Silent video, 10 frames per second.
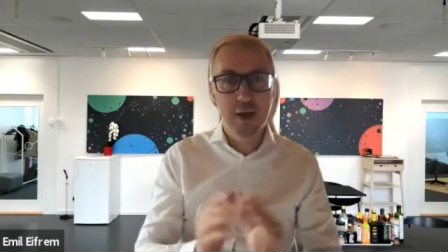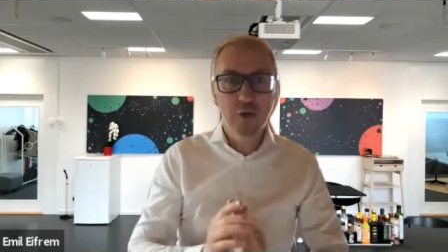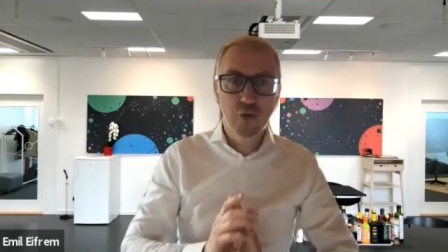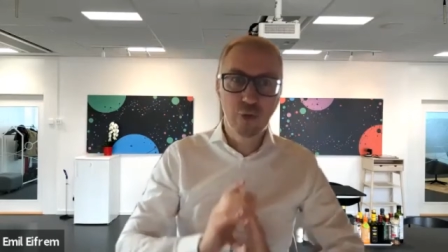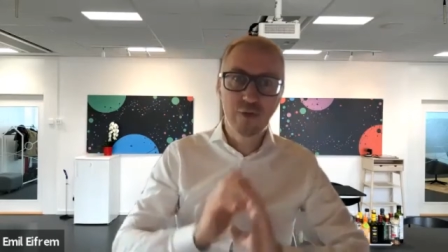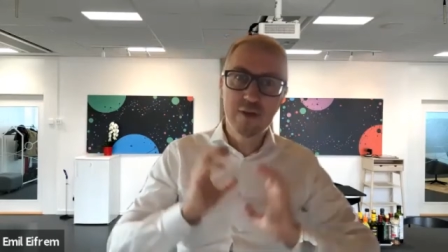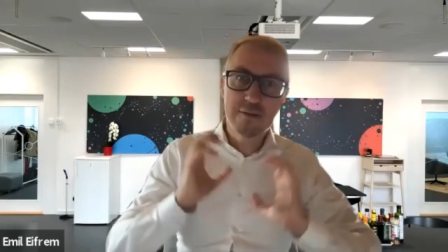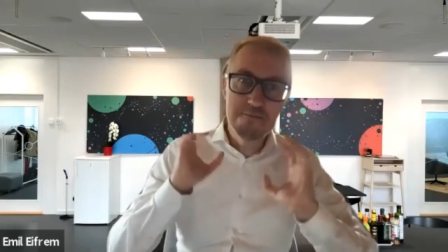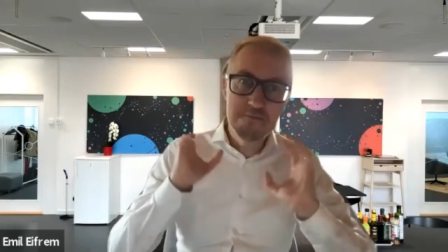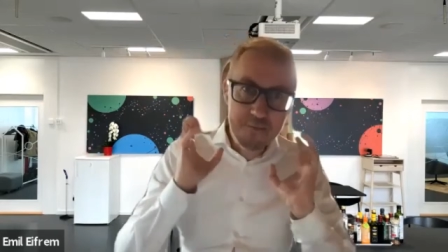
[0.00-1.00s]
So there was this
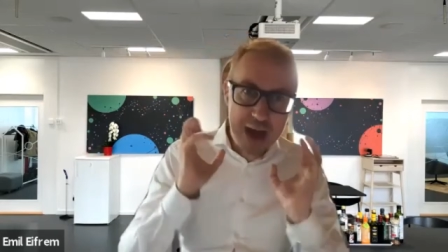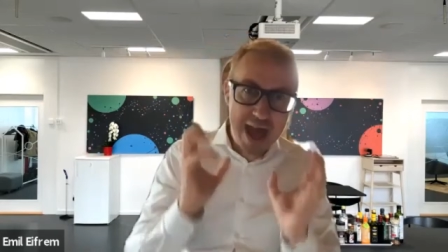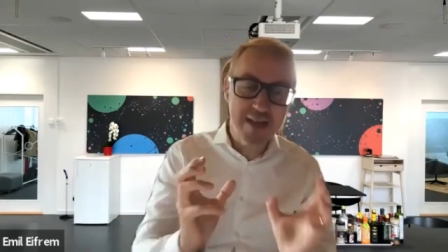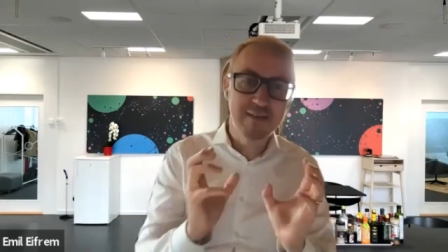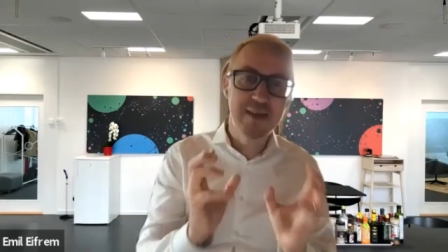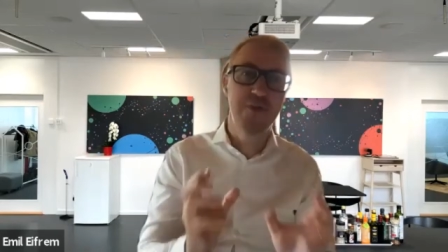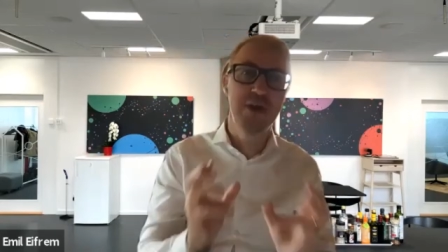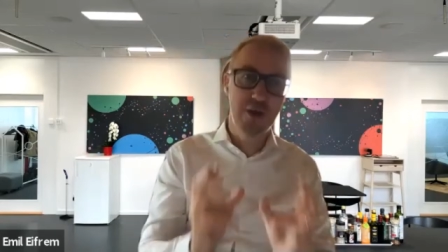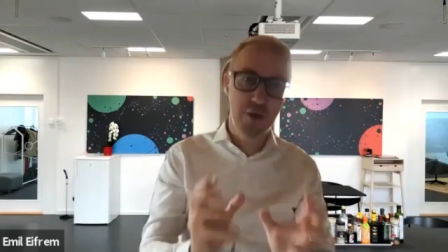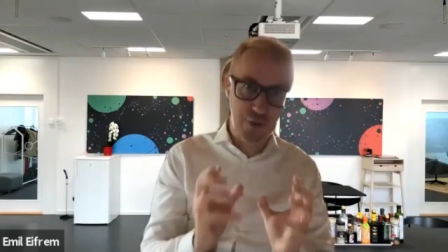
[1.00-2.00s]
massive
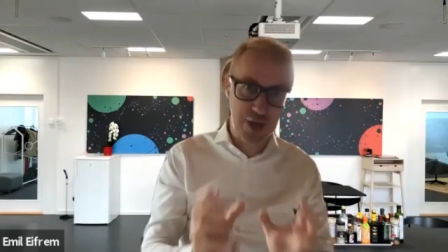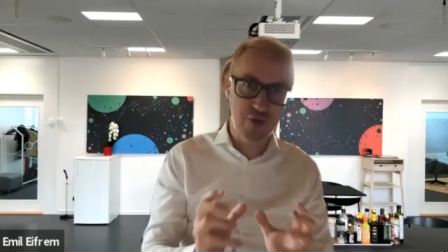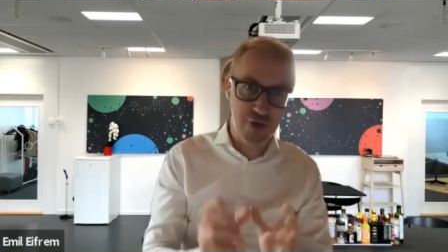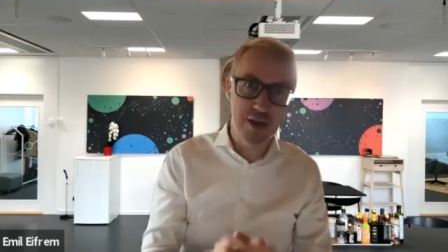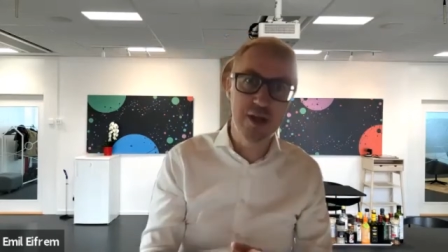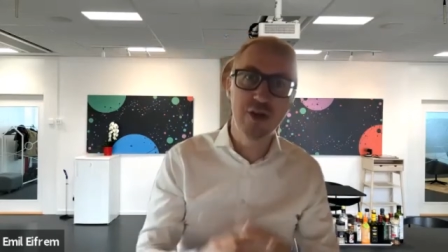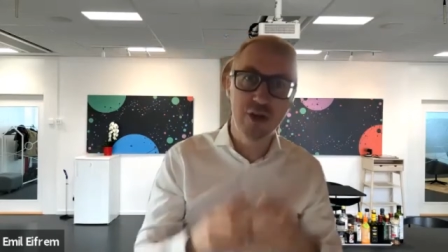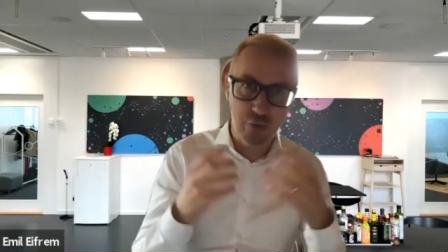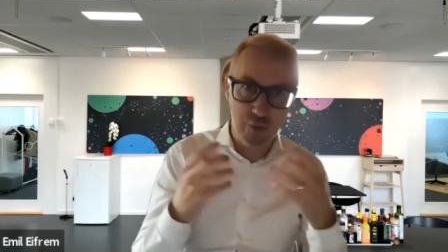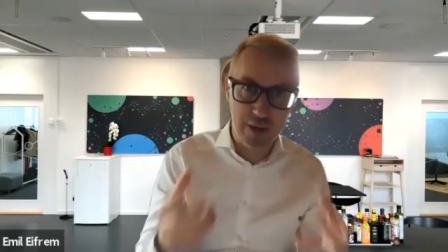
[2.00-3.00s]
innovation in
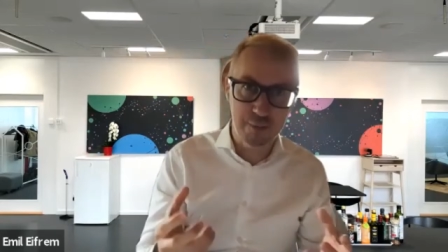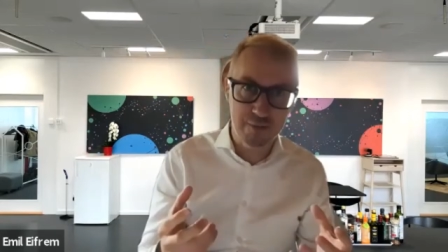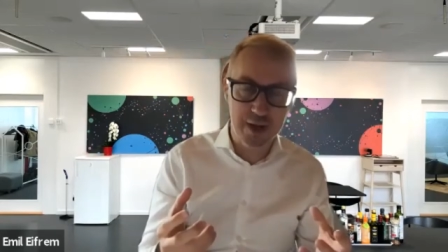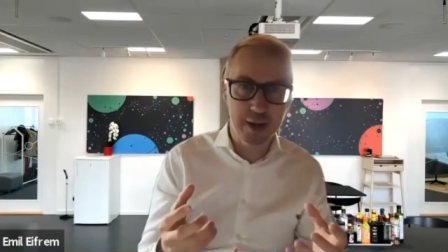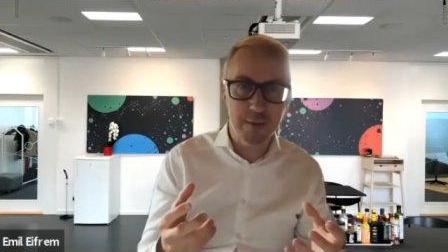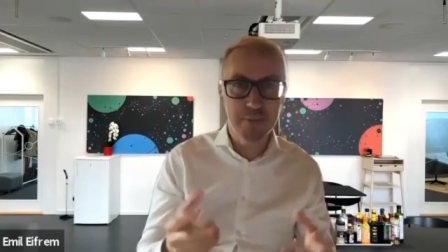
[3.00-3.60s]
new type of data.